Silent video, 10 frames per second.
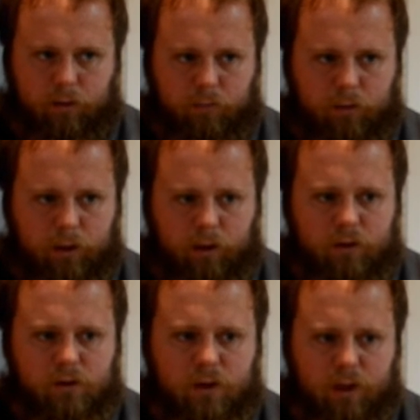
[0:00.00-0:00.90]
in the
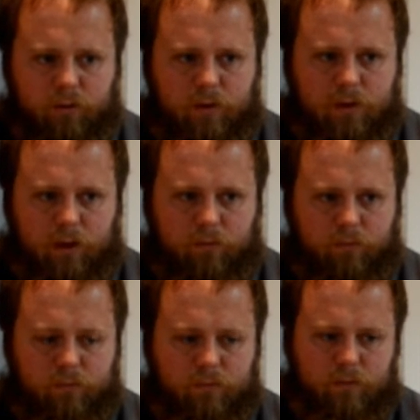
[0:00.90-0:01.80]
container
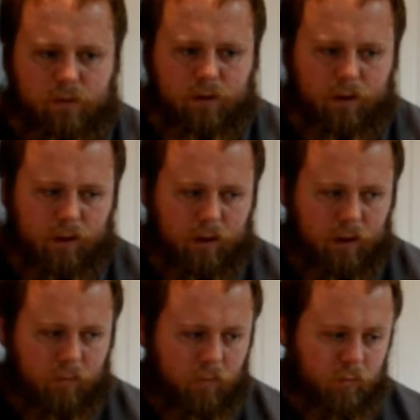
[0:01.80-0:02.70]
itself,
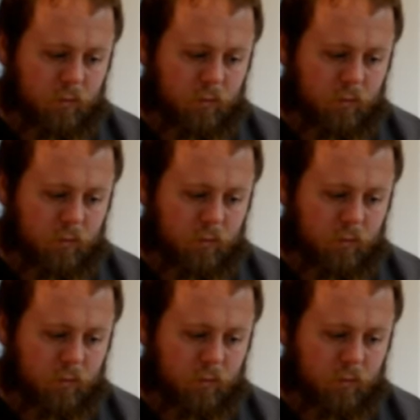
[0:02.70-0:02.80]
and